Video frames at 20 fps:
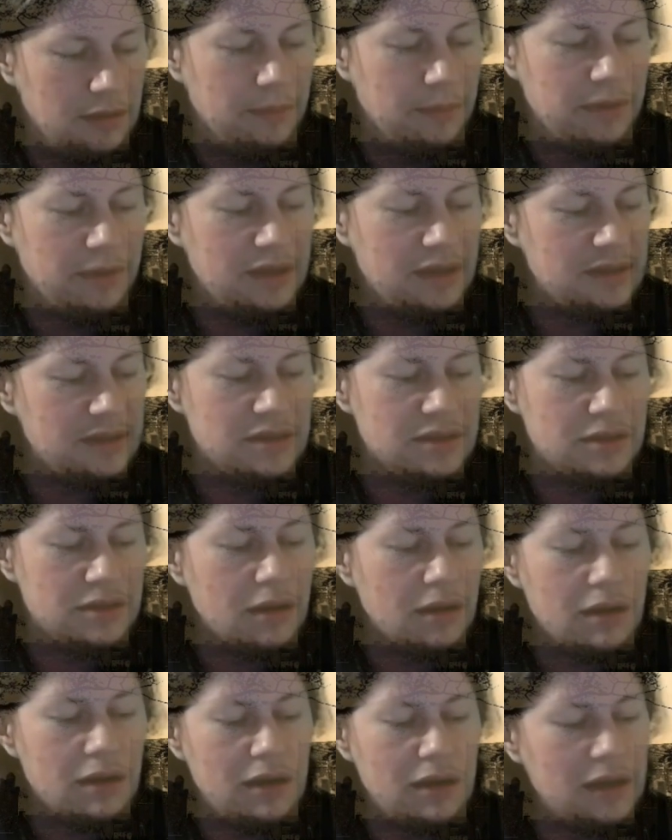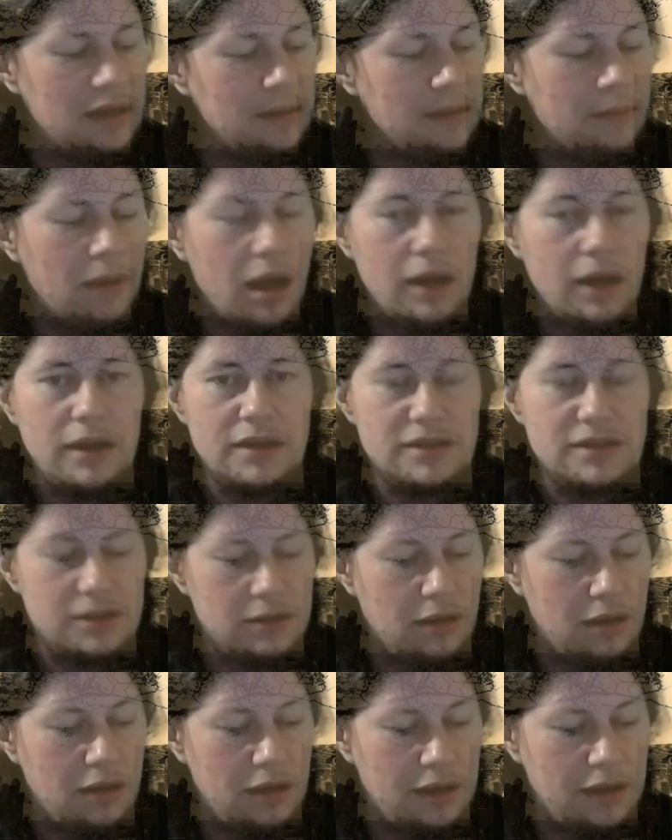But it's thoroughly modest,
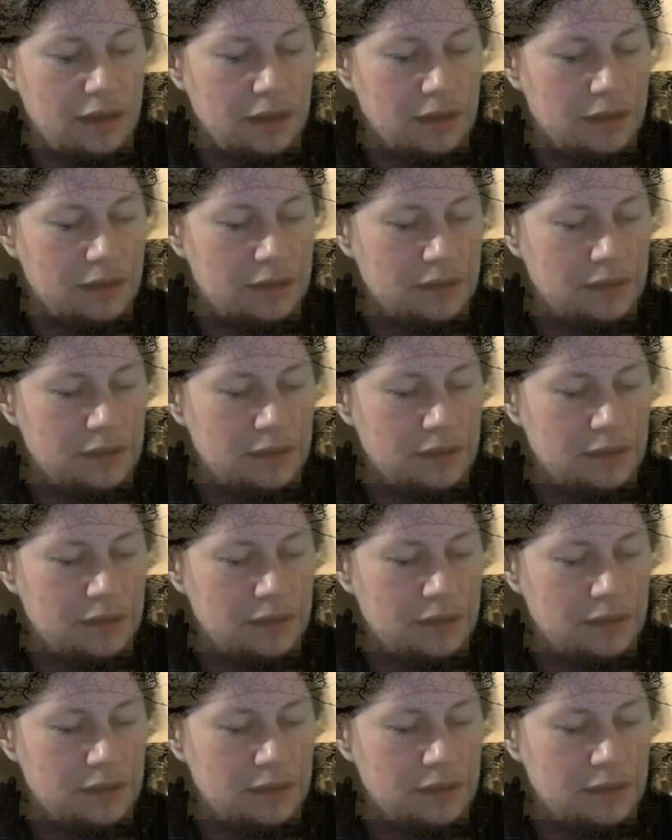darling.